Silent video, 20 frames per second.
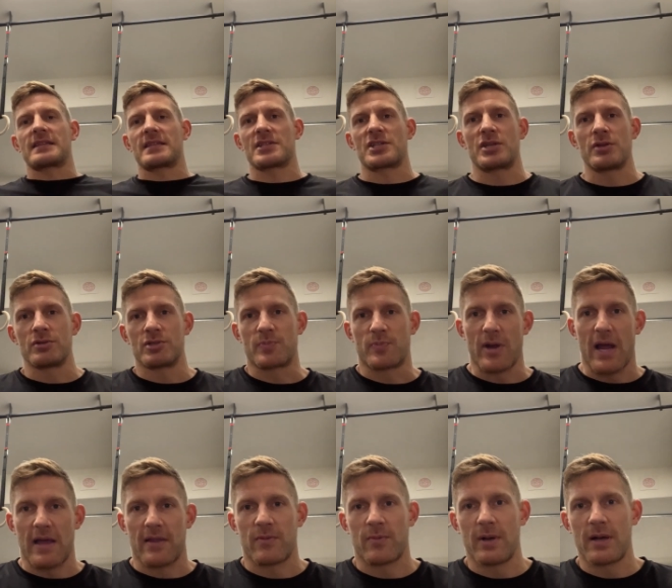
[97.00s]
this huge
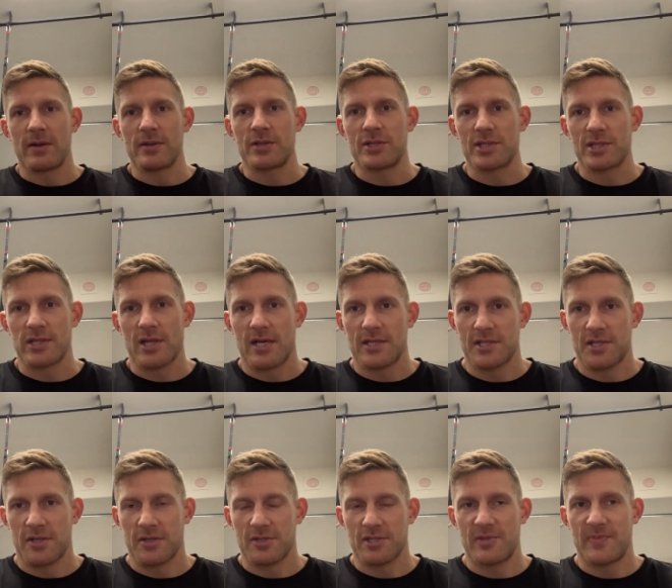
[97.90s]
breath well you just lost
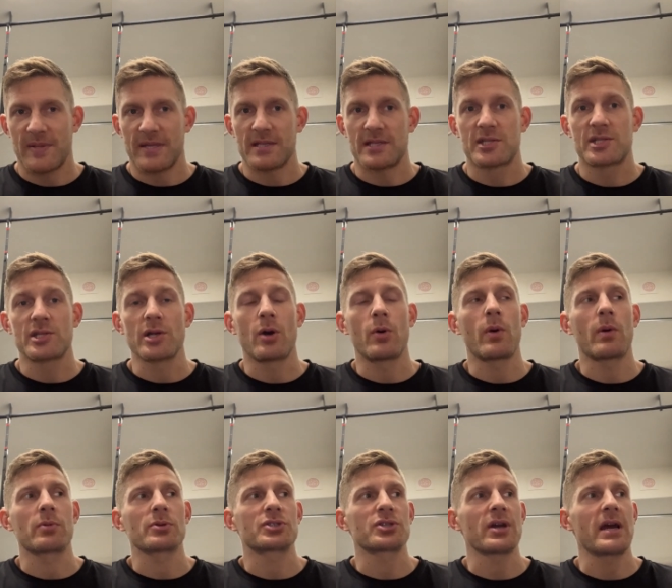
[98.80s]
all your speed so
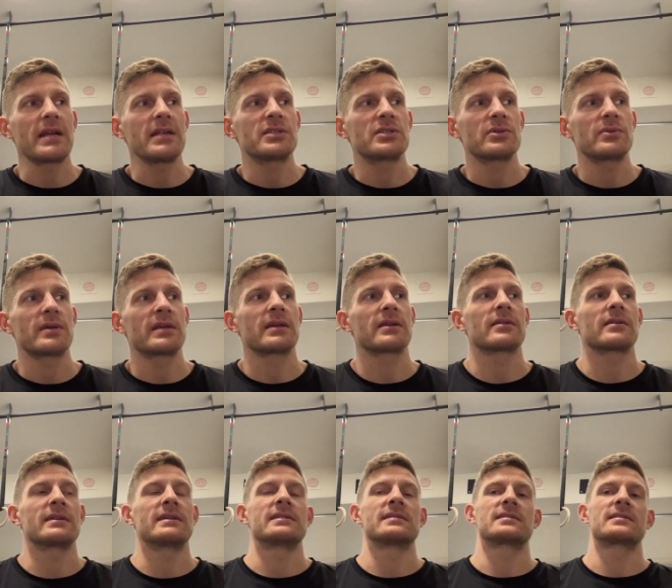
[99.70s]
what we're trying to do here
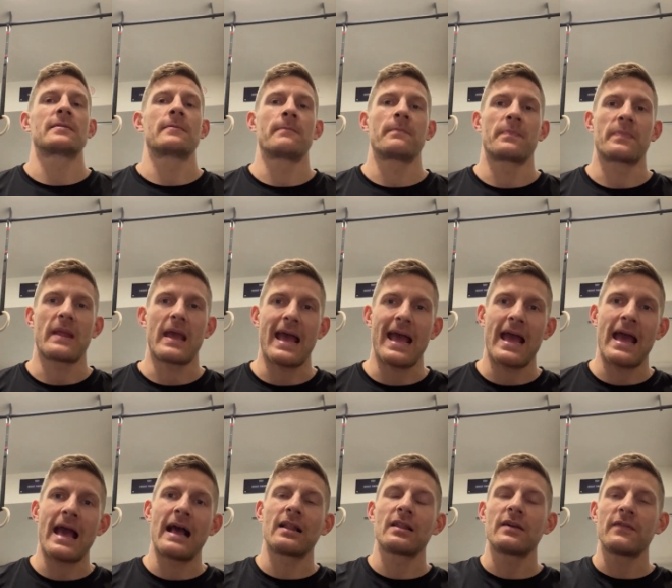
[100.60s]
is
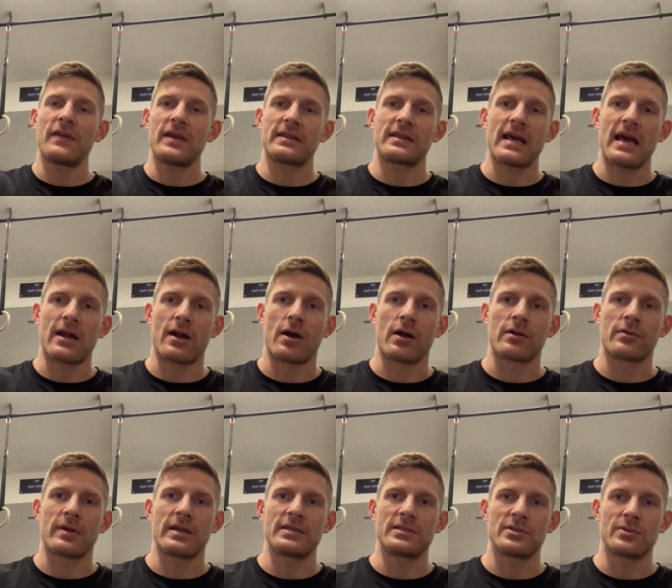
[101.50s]
elevate that heart
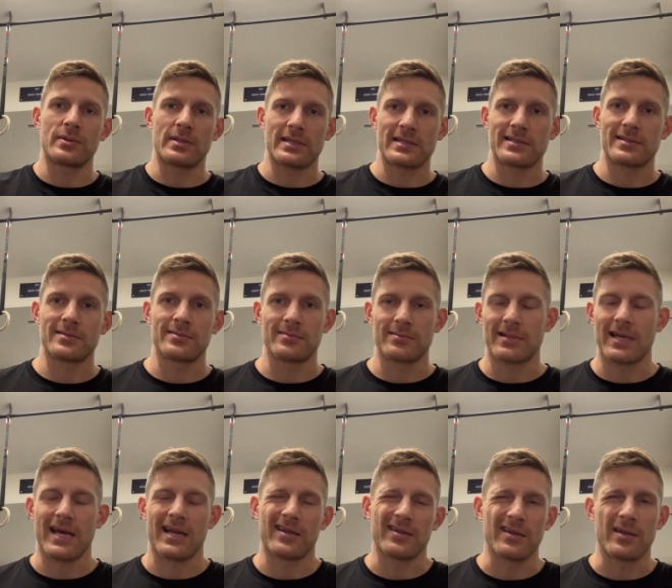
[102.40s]
rate doing as
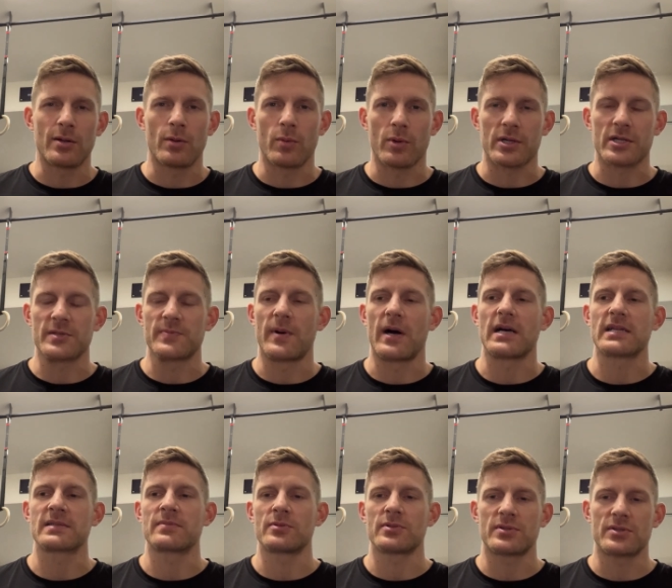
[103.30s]
kind of little work as
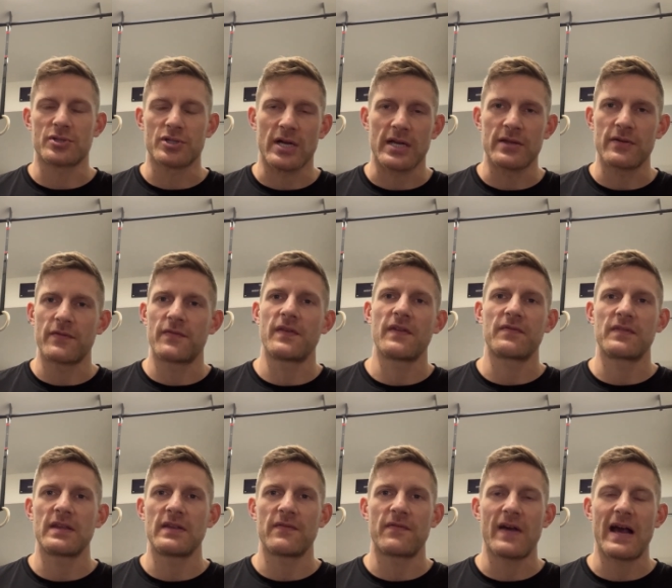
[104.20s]
possible so trying to do
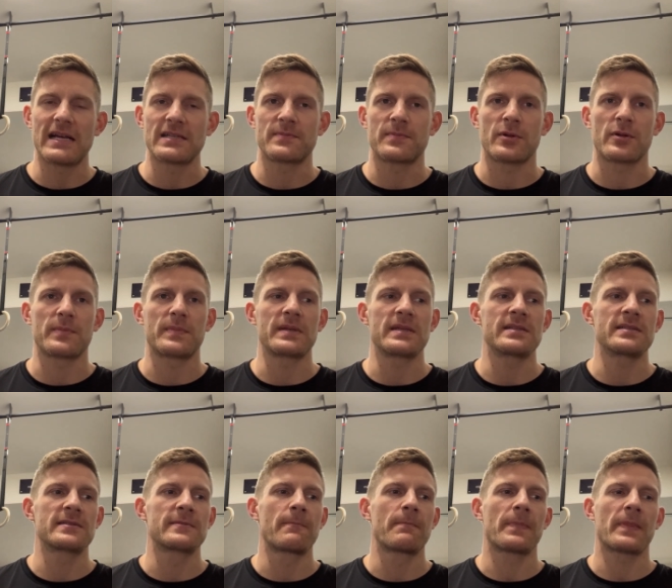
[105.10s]
15 fast
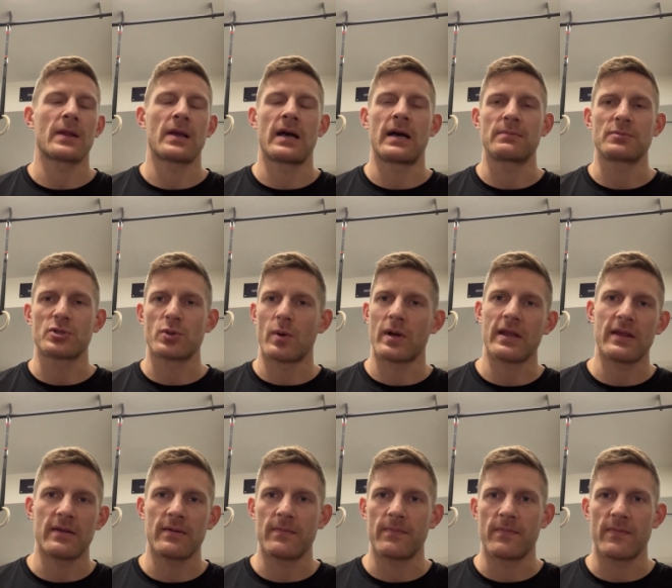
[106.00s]
burpees um,
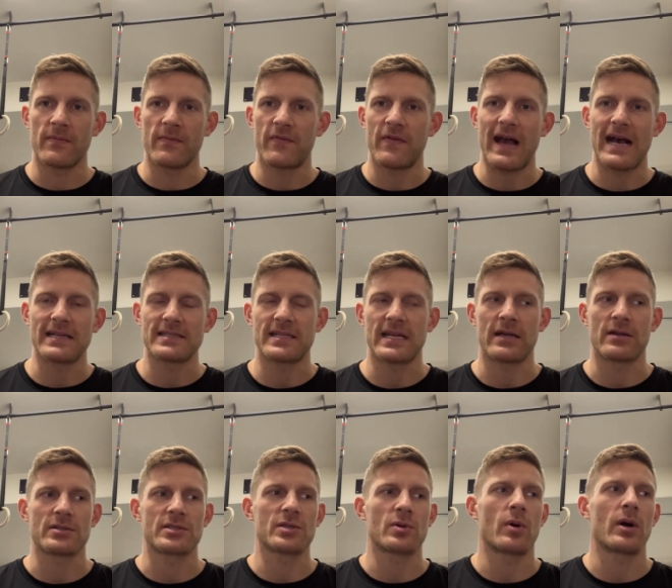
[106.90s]
20 fast
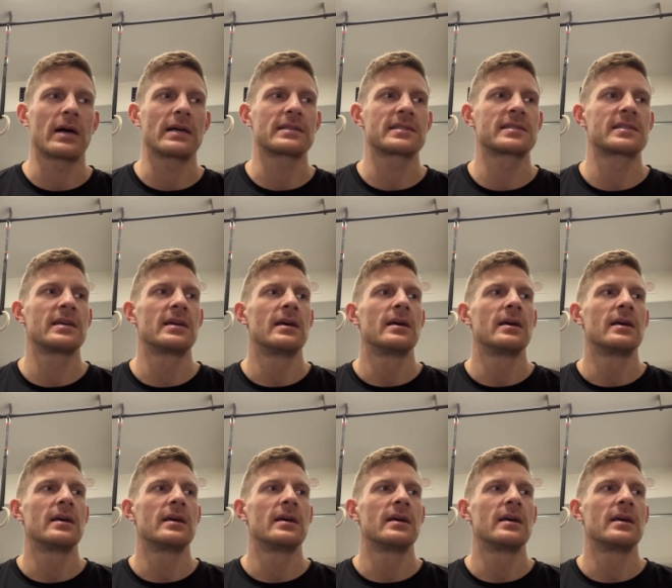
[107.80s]
air squats